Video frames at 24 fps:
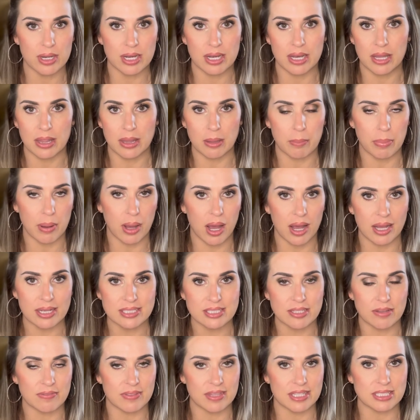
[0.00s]
it in the
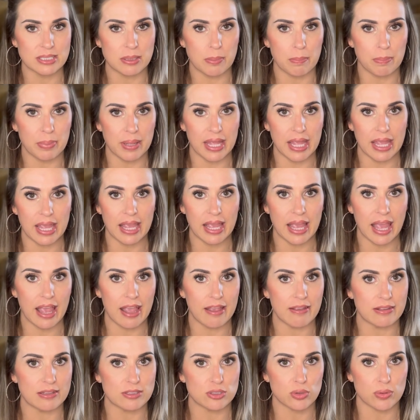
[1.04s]
box of this being
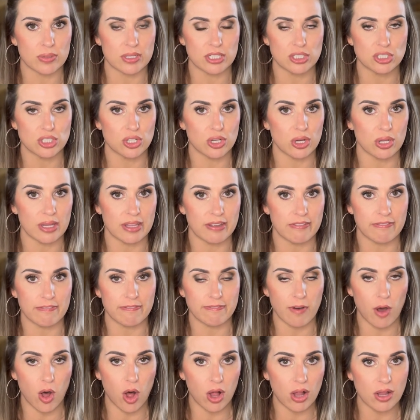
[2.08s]
a traditionally
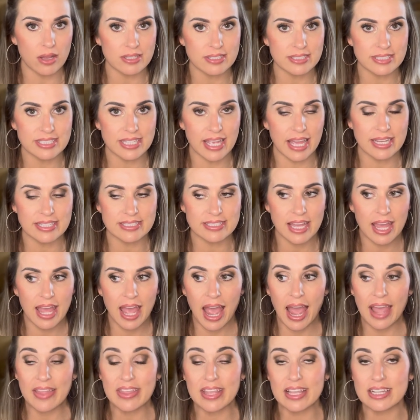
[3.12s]
fall scent.
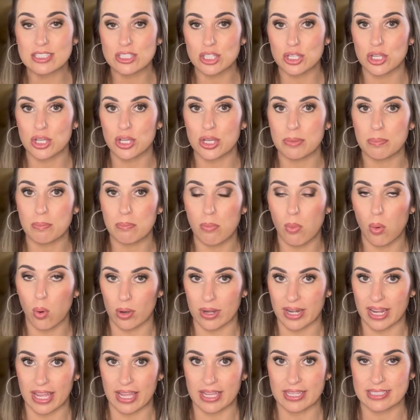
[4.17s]
I think it's a good
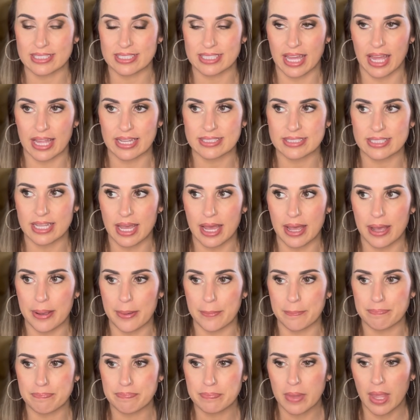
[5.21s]
morning scent.
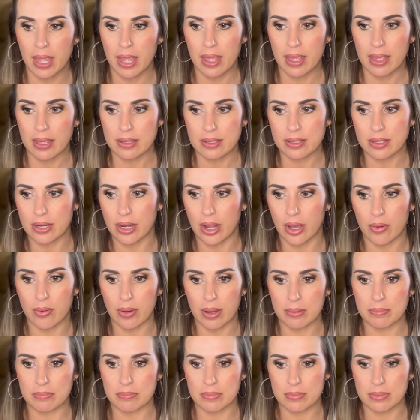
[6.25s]
Um, you know,
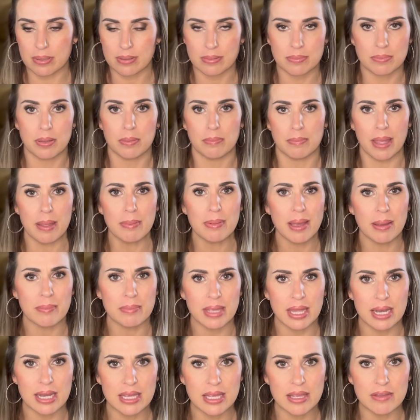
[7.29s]
maybe I'm
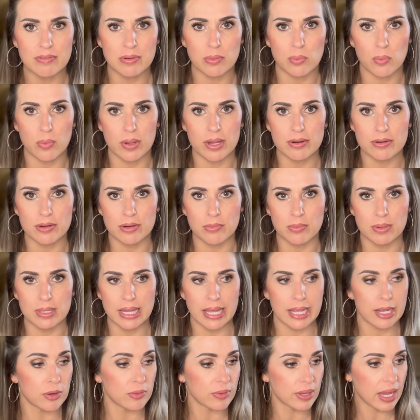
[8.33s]
getting even weirder. We're
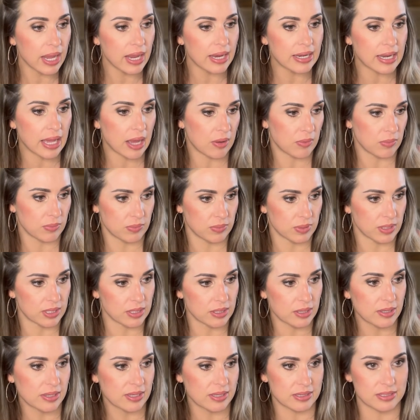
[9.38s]
like, okay, now we're
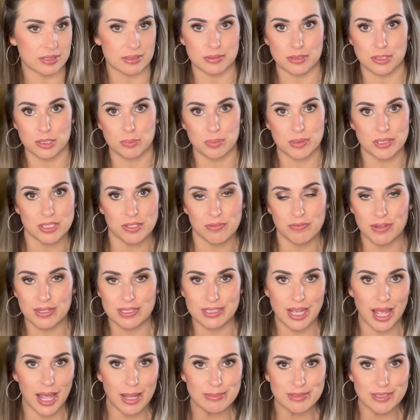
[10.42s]
gonna look at the specific
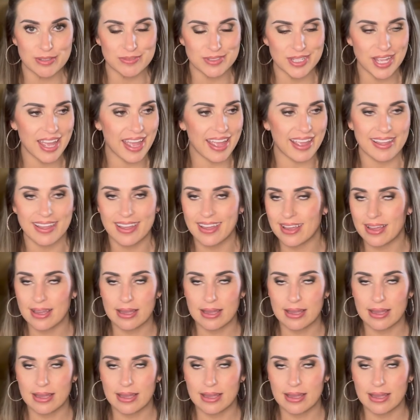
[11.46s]
times of day.